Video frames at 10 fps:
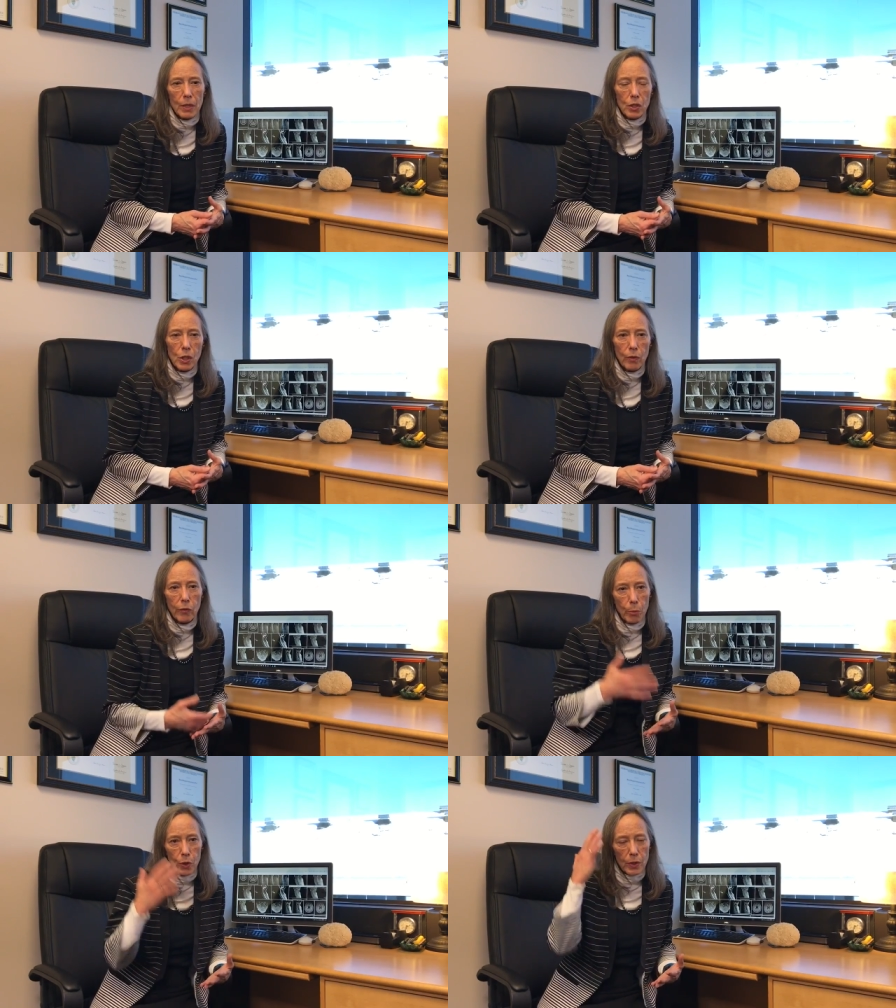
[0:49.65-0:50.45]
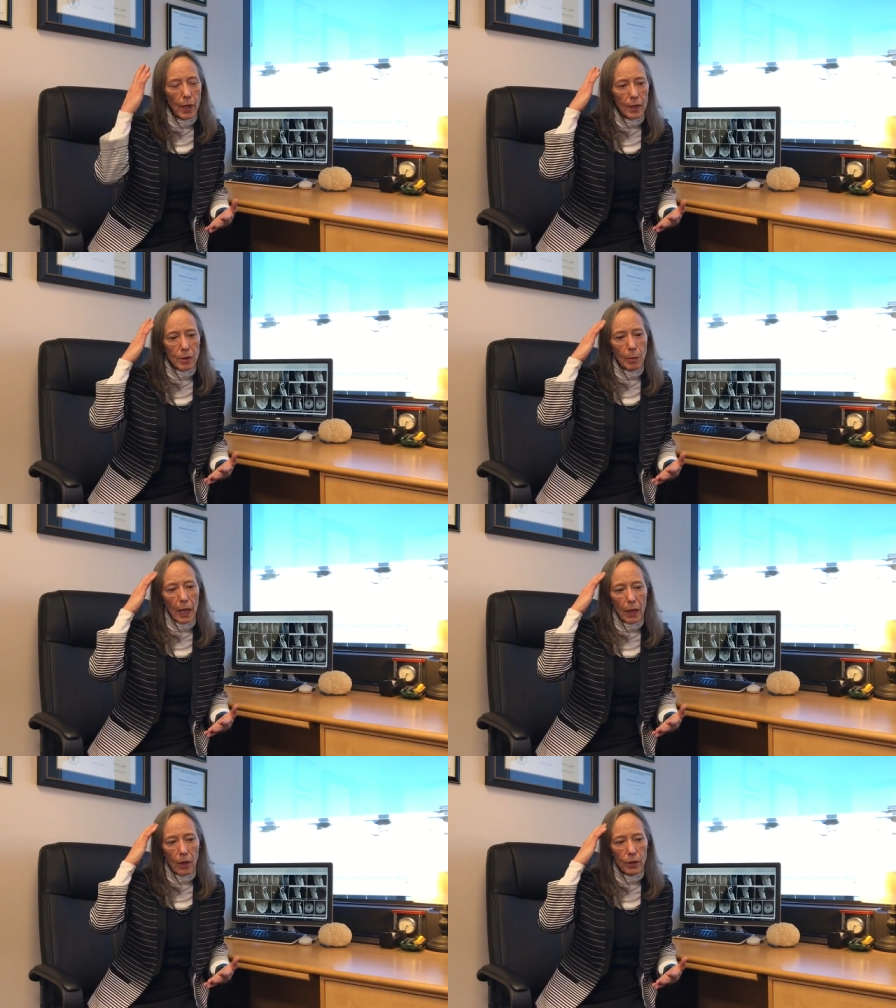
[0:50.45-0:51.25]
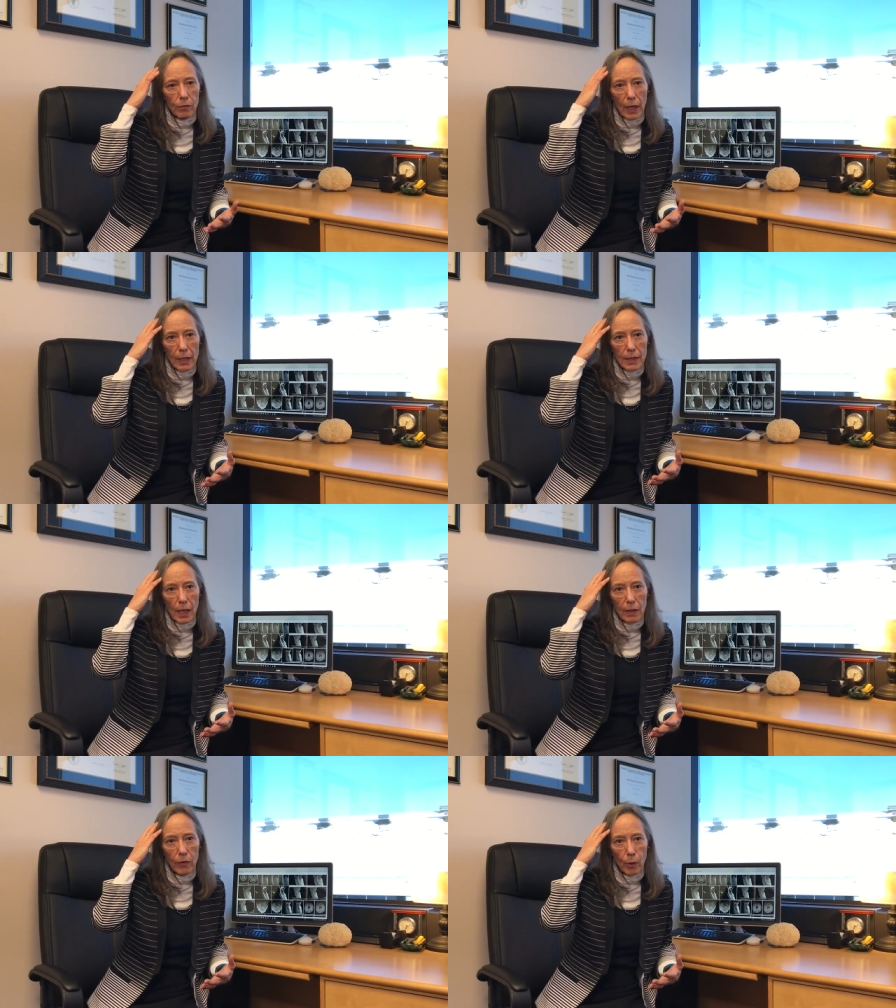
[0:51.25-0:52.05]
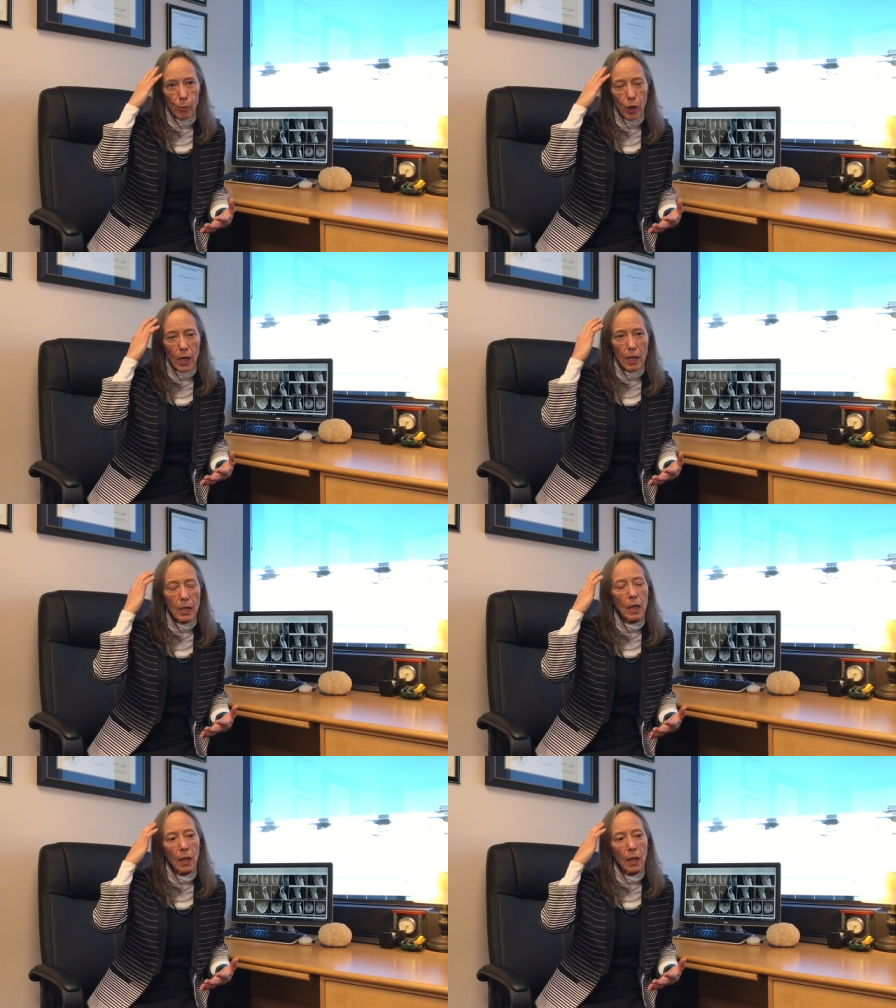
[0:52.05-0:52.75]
So if a person has a plaque on the right side of their brain,